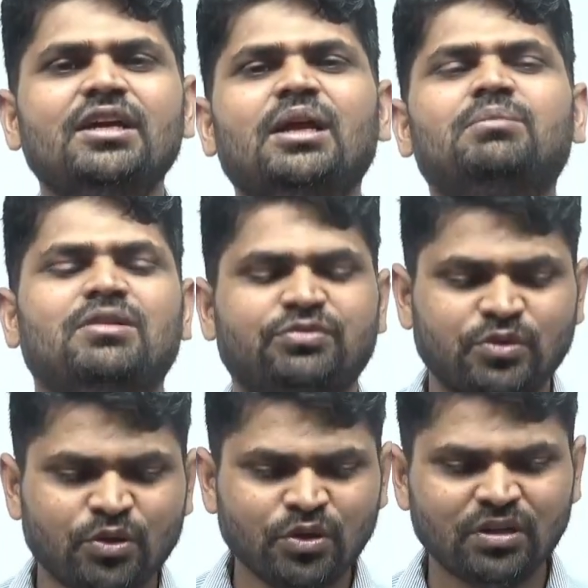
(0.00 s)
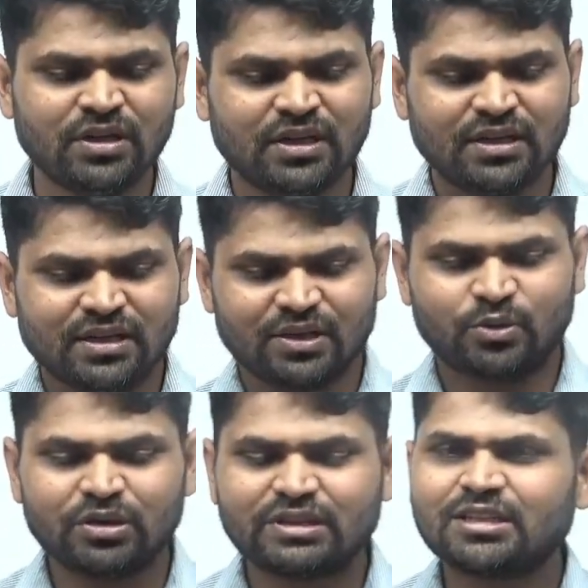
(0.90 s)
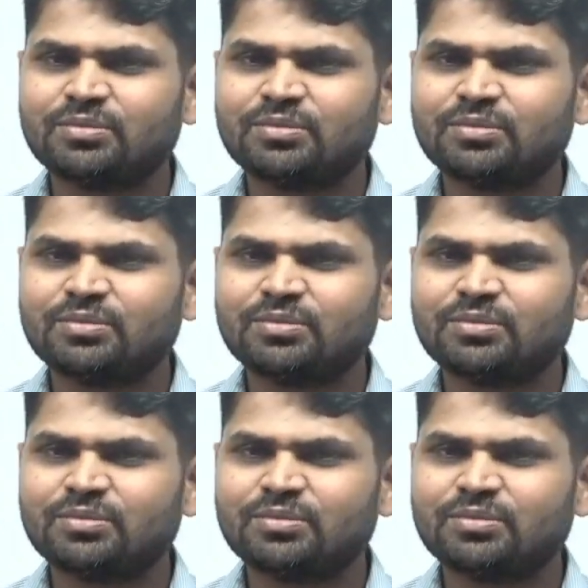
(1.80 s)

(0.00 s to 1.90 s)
Number 4, Gurdat